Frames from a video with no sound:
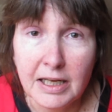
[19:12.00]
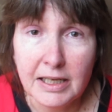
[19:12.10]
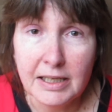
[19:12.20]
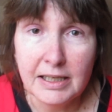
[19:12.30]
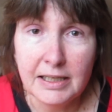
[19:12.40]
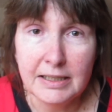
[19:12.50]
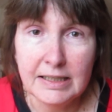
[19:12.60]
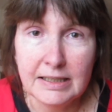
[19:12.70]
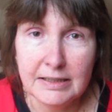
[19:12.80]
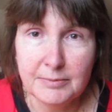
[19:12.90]

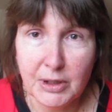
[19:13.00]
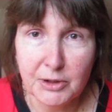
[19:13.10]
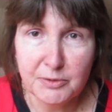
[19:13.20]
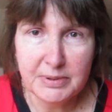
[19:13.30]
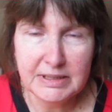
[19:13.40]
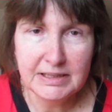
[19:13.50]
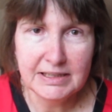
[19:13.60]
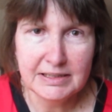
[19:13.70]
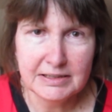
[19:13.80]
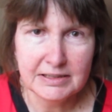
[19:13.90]
I am hoping
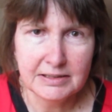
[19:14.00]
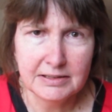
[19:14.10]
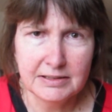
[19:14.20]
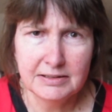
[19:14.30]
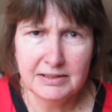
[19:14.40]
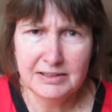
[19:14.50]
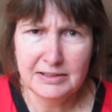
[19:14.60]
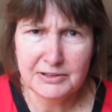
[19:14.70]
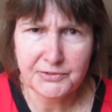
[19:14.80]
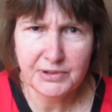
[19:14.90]

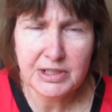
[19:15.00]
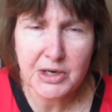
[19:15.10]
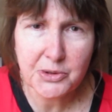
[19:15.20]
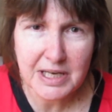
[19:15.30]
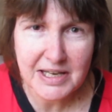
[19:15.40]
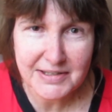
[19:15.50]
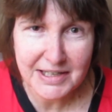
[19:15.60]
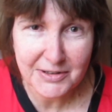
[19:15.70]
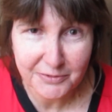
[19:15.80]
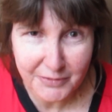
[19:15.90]
this video
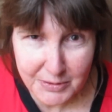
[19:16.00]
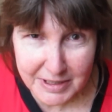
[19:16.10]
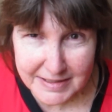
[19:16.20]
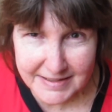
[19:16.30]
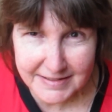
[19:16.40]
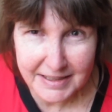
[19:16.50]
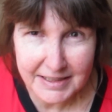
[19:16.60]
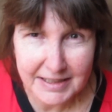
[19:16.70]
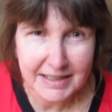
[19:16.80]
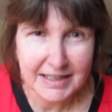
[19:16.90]
is in focus.
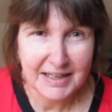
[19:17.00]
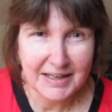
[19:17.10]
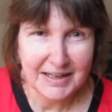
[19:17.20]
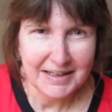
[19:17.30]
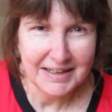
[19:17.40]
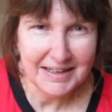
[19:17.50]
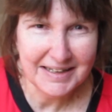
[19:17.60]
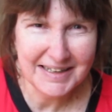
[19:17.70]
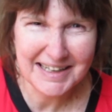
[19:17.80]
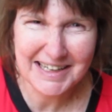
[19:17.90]

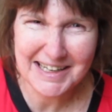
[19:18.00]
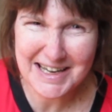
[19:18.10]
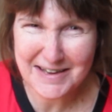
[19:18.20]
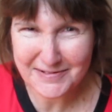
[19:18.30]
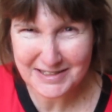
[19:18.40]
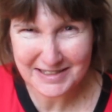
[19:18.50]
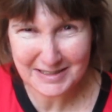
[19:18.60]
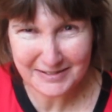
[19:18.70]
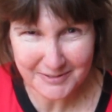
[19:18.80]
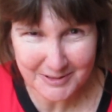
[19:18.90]
Having
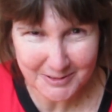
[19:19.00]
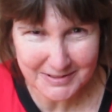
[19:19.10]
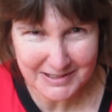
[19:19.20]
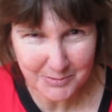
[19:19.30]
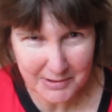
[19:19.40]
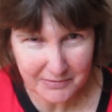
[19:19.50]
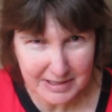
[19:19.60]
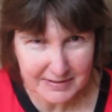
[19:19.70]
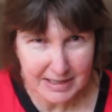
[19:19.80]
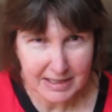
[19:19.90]
difficulties with
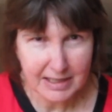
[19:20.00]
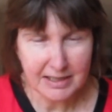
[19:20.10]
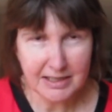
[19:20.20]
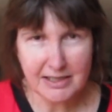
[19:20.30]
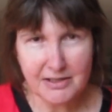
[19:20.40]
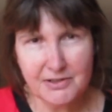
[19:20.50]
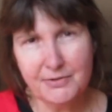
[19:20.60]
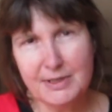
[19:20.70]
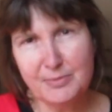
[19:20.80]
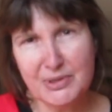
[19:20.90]
it. I can't
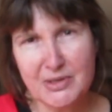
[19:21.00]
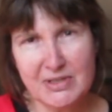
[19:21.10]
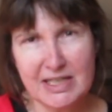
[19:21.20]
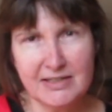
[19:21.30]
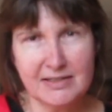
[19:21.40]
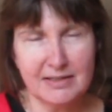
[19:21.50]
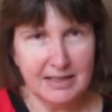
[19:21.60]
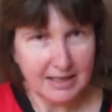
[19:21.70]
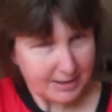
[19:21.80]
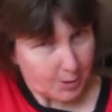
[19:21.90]
really predict
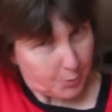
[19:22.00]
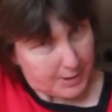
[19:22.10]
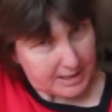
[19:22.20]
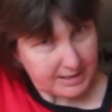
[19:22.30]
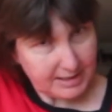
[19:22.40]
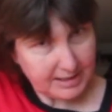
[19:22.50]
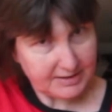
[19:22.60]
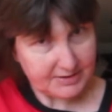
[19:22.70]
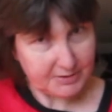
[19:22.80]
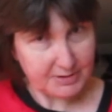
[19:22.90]
when
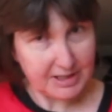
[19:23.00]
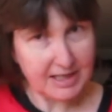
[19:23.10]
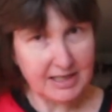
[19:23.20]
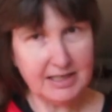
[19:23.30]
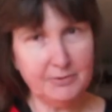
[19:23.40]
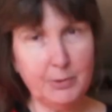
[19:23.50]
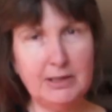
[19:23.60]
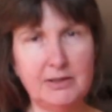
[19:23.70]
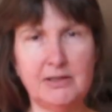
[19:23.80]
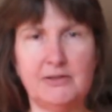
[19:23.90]
it's okay and
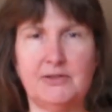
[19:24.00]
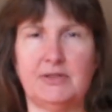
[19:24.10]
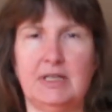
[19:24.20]
when not,